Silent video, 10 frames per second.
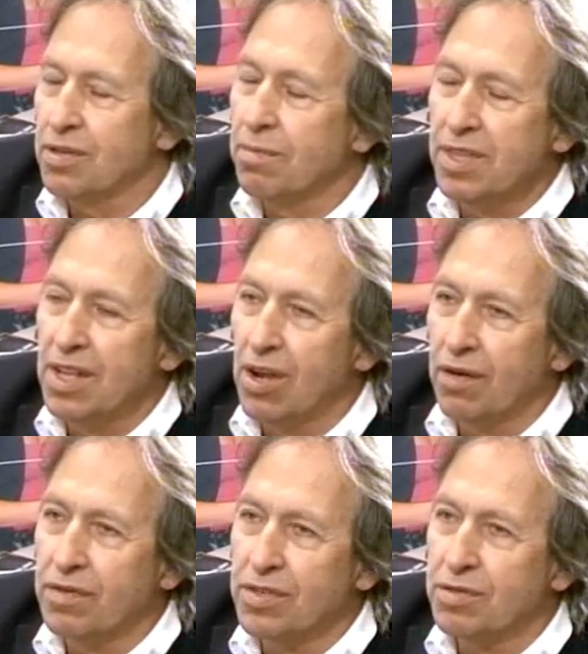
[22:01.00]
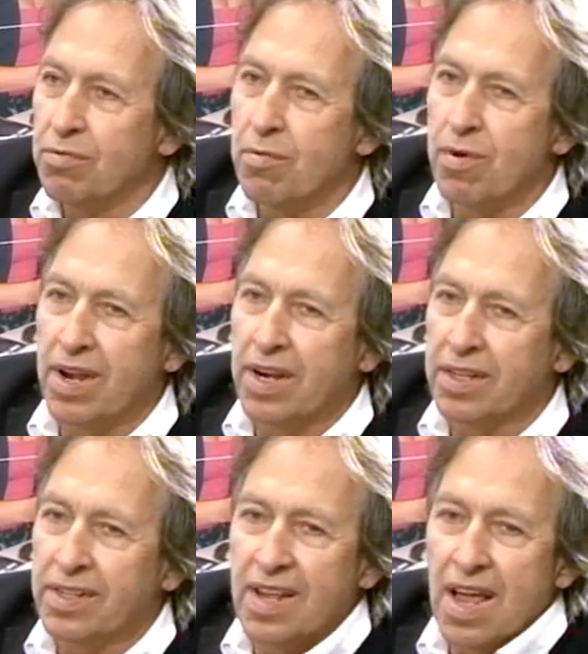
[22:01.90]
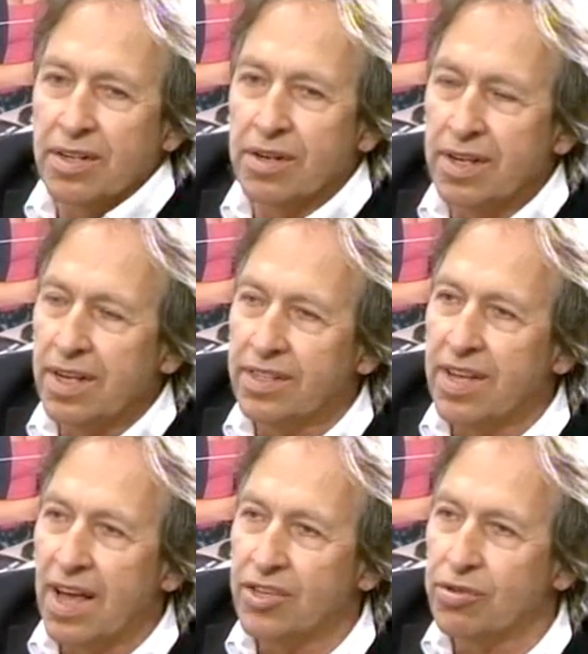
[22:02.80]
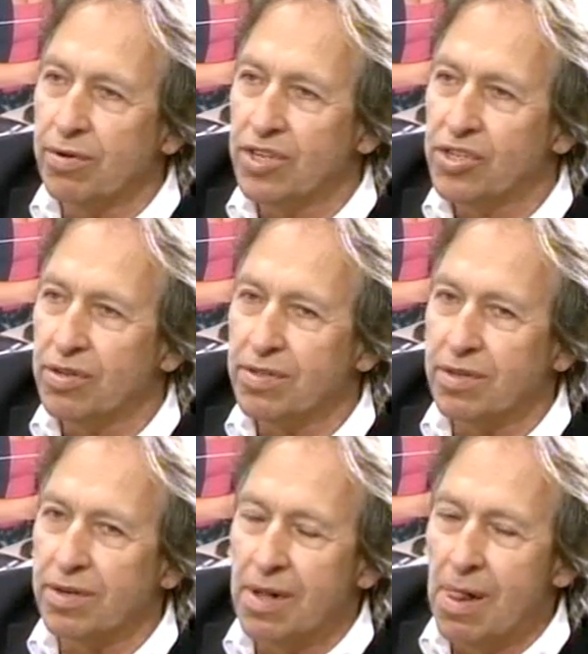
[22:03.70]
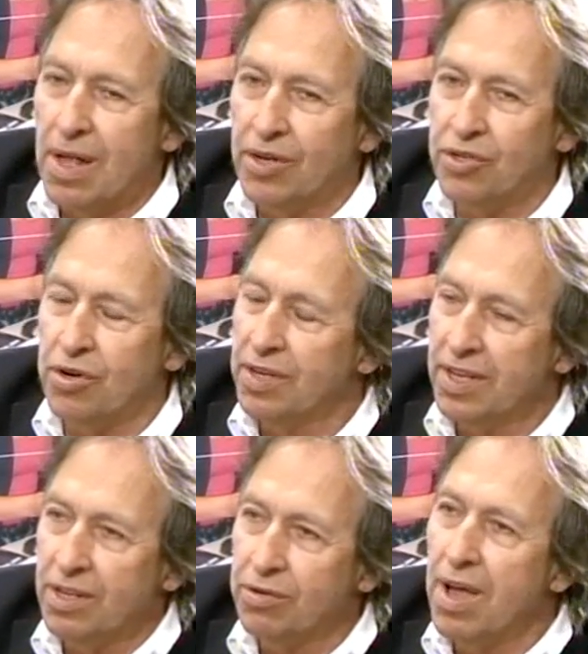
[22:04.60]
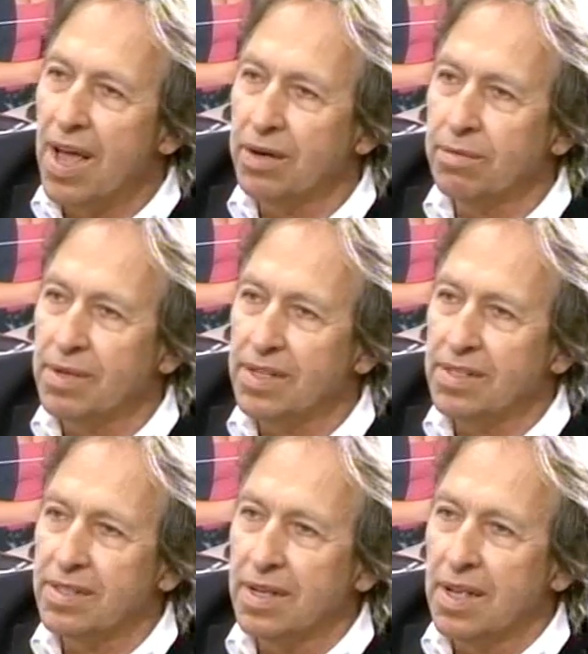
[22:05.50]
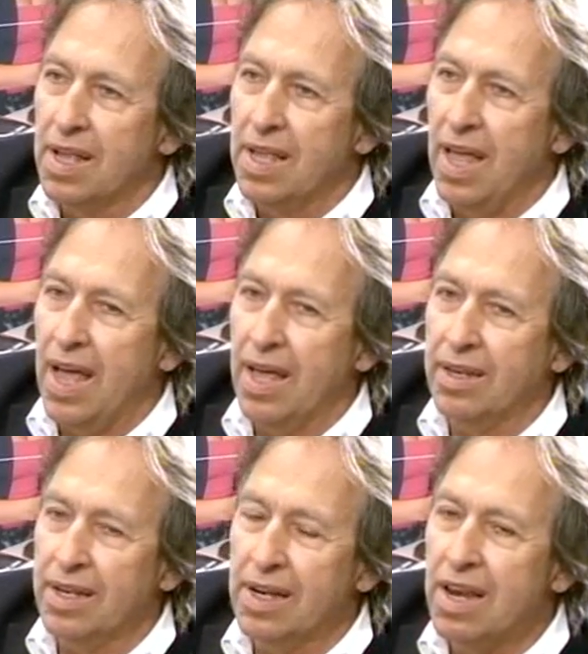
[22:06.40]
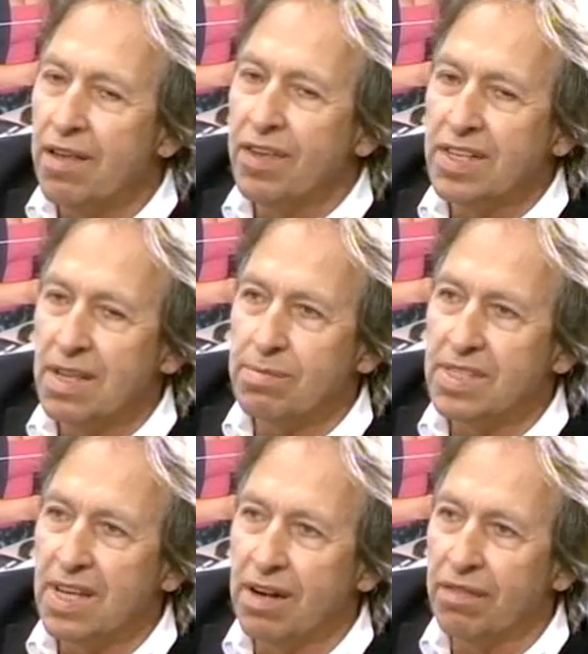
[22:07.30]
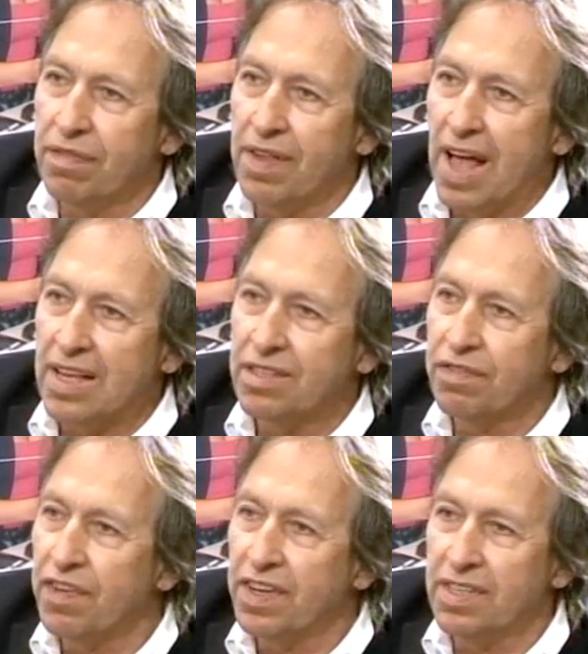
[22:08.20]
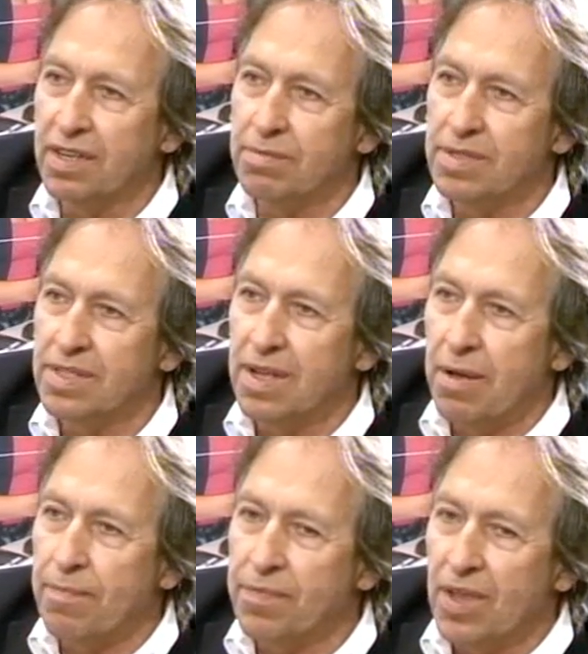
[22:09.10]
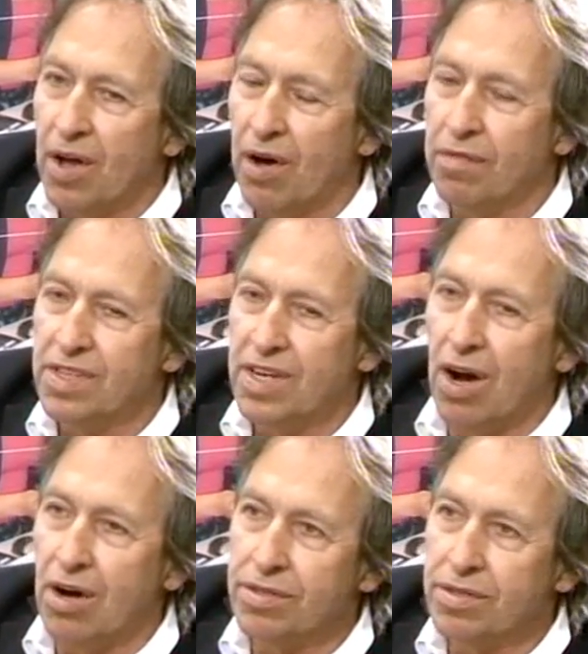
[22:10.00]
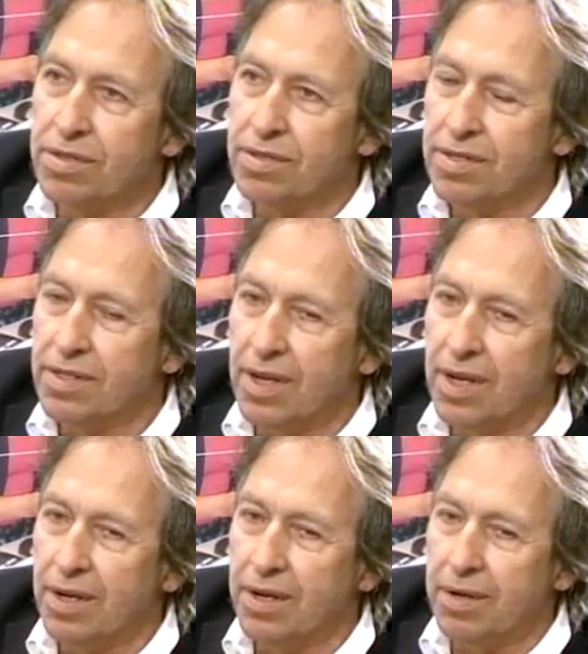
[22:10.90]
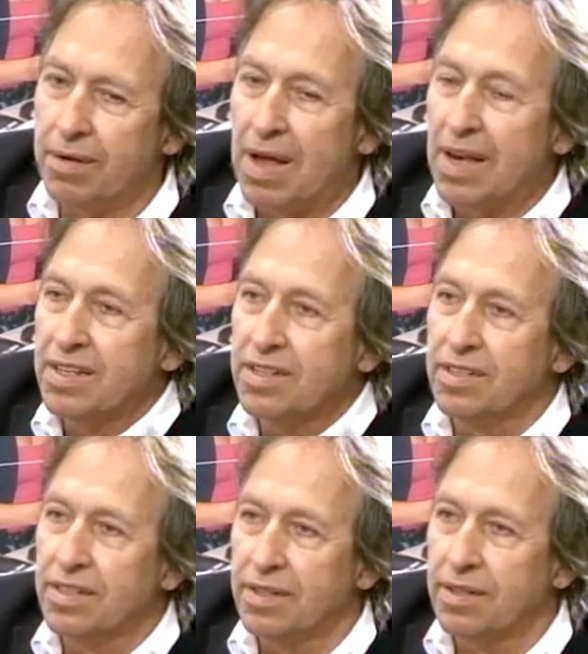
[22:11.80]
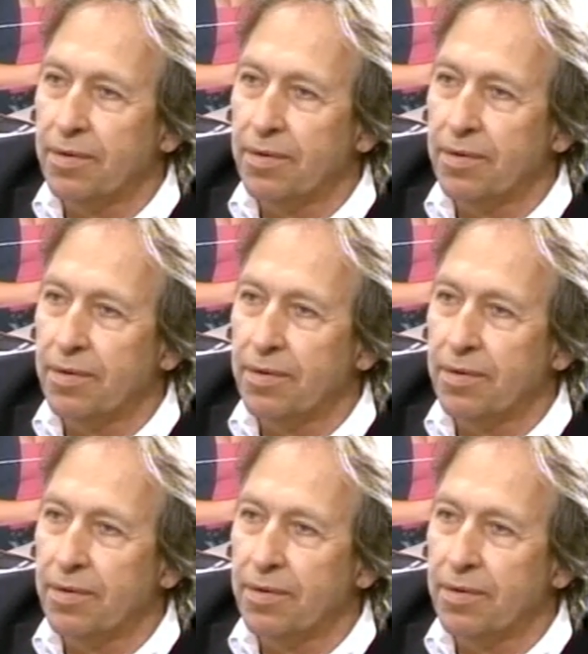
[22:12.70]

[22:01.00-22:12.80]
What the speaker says: many lovers who were tenderly attached to each other turning into enemies and leaving themselves as victims of the other's malignity.